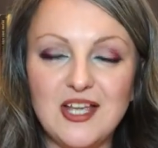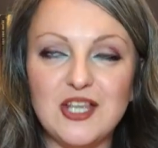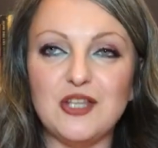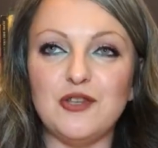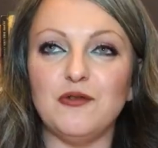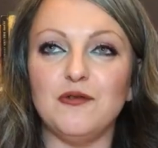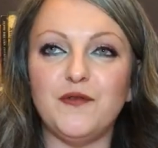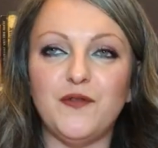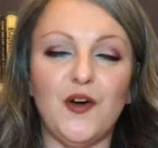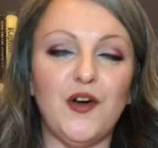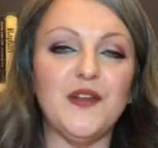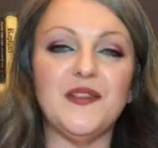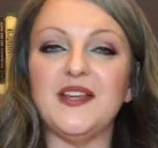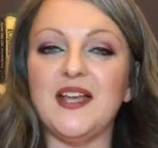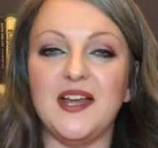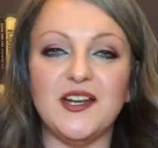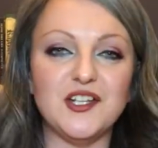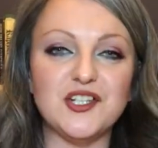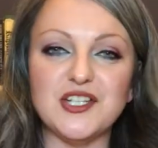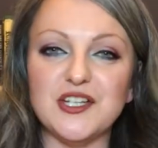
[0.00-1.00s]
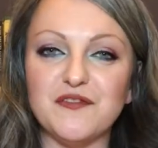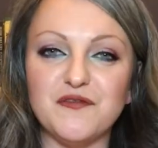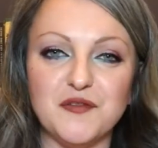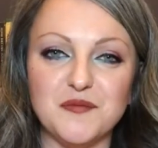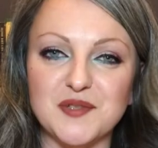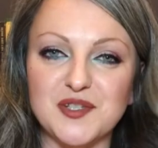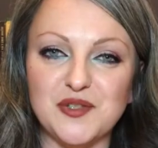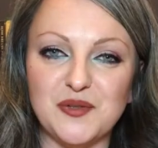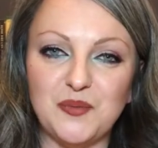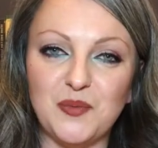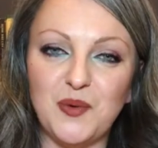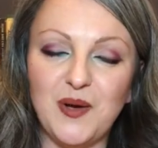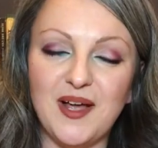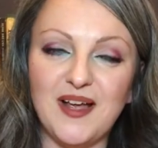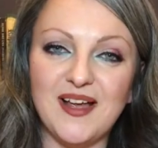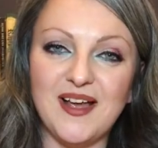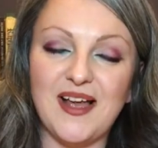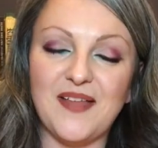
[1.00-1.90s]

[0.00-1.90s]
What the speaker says: you'll find the energy from somewhere,